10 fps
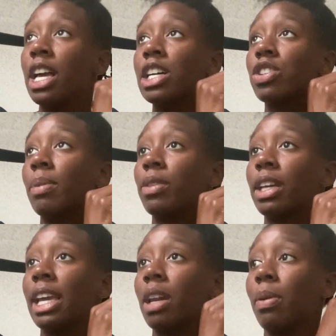So I'm
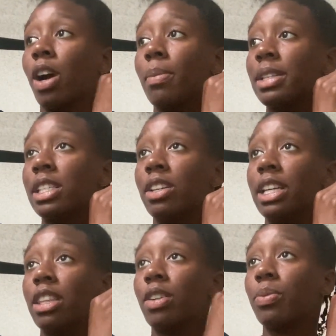looking at apartments. They're
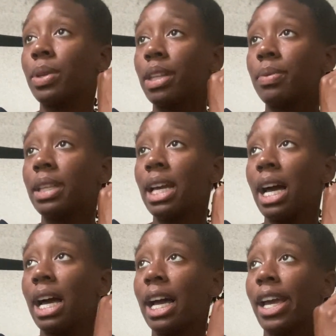either really, really
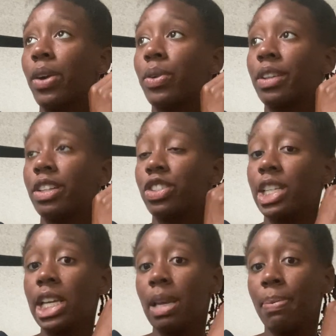high or they're
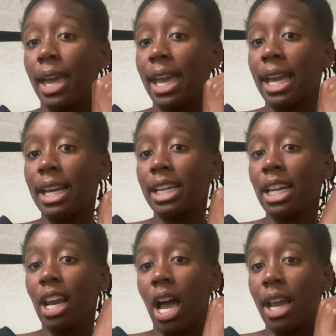cheap and
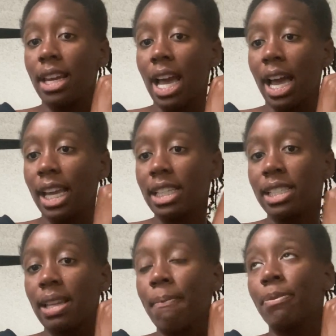not nice.